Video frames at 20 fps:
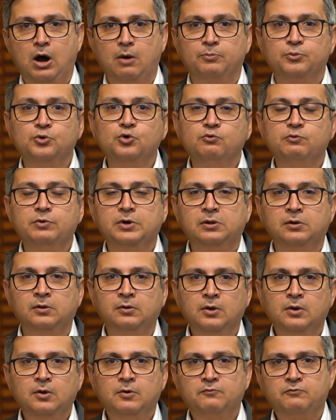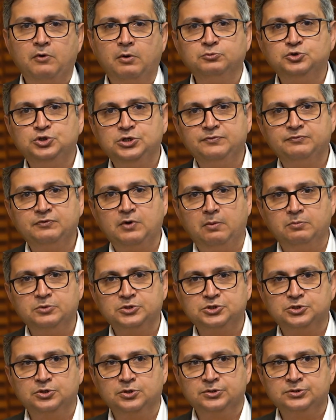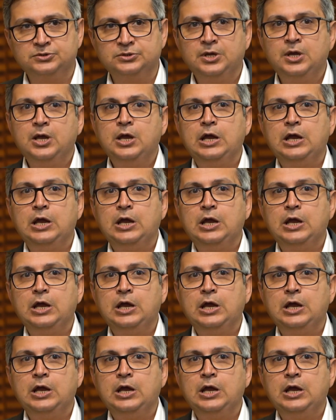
approval from chief commissioners.